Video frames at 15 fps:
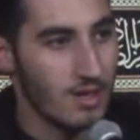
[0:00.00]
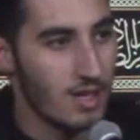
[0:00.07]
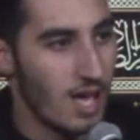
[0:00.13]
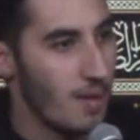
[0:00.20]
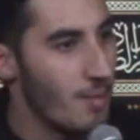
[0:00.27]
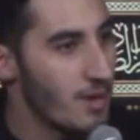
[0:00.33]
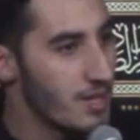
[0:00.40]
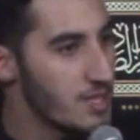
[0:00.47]

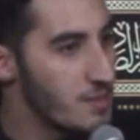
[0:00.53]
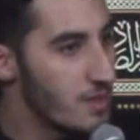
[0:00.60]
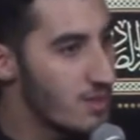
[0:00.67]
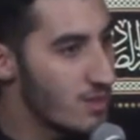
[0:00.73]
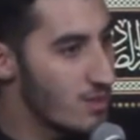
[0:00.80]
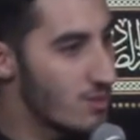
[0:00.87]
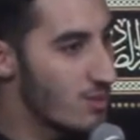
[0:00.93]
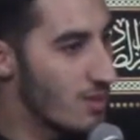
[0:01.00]
How am I going to speak
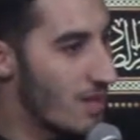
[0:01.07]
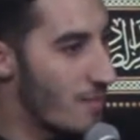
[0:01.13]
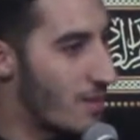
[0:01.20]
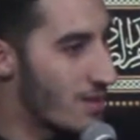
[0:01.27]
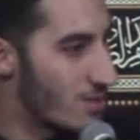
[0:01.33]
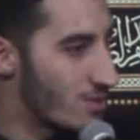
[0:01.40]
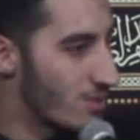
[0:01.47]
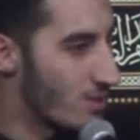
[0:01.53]
to Rasulullah
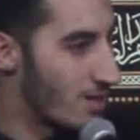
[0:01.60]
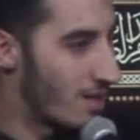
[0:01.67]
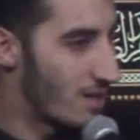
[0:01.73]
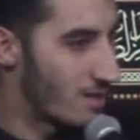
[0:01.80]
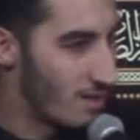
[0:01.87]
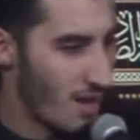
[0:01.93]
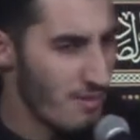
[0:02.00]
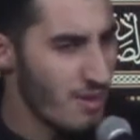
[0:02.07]
about his daughter?
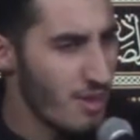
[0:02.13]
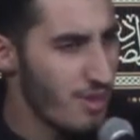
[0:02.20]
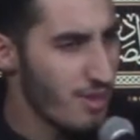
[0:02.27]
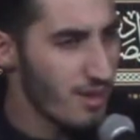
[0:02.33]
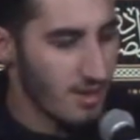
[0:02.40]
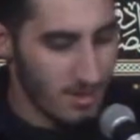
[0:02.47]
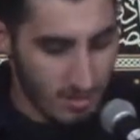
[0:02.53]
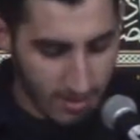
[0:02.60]
I have
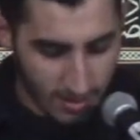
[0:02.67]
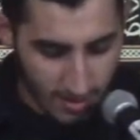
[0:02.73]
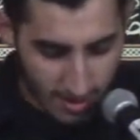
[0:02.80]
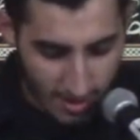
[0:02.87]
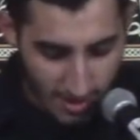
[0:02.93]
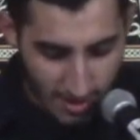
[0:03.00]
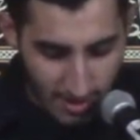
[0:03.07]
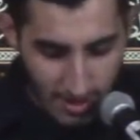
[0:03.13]
nothing.
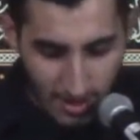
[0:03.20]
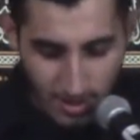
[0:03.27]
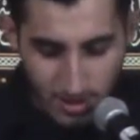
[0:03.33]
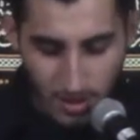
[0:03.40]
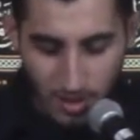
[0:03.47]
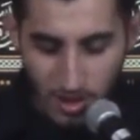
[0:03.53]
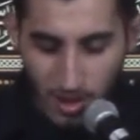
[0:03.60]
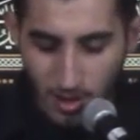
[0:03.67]

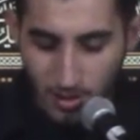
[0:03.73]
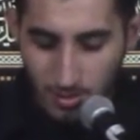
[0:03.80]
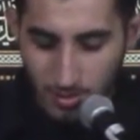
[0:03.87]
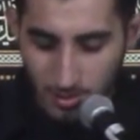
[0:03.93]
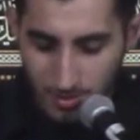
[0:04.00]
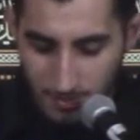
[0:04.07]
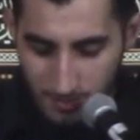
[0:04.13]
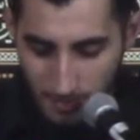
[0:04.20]
So he
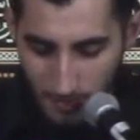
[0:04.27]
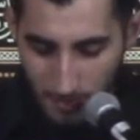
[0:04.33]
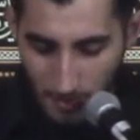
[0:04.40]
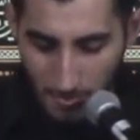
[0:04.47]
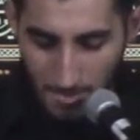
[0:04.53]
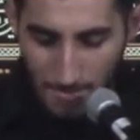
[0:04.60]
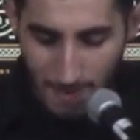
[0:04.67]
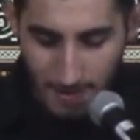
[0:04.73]
goes
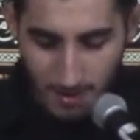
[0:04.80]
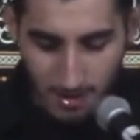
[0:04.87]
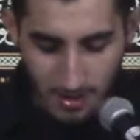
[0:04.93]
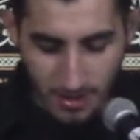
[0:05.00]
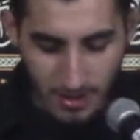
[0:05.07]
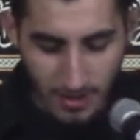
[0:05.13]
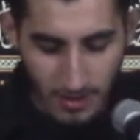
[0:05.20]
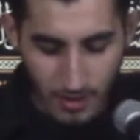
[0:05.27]

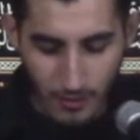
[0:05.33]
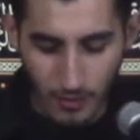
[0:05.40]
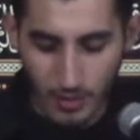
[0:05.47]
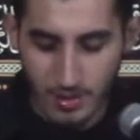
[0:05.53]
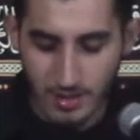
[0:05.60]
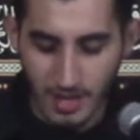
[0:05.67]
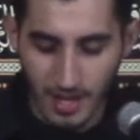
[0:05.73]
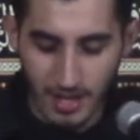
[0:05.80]
the
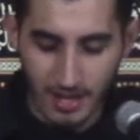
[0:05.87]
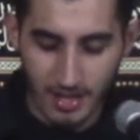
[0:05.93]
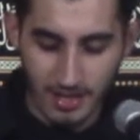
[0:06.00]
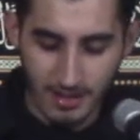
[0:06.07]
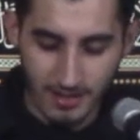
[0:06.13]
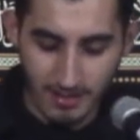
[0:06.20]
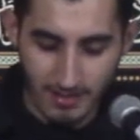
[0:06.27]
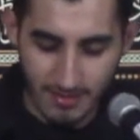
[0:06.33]
first day,
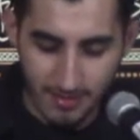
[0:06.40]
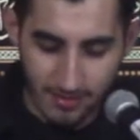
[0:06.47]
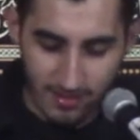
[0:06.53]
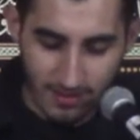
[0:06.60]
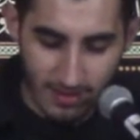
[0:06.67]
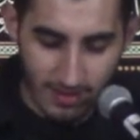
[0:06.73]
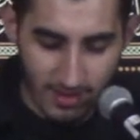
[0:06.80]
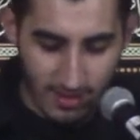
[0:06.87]
and
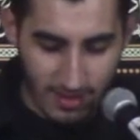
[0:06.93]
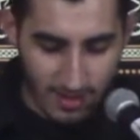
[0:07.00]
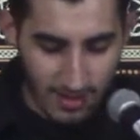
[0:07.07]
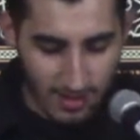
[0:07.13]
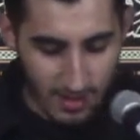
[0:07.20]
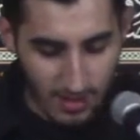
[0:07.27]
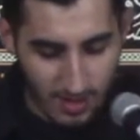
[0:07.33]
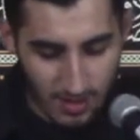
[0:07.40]

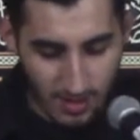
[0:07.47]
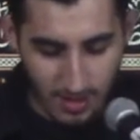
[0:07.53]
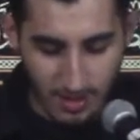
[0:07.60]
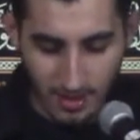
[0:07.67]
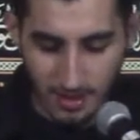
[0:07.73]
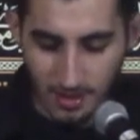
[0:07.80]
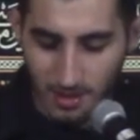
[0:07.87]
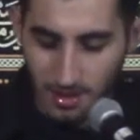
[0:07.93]

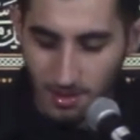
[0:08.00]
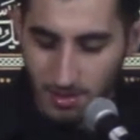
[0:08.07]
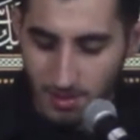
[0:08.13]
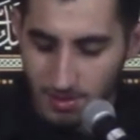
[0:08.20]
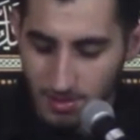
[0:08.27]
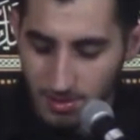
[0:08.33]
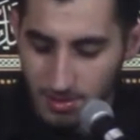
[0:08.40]
you know,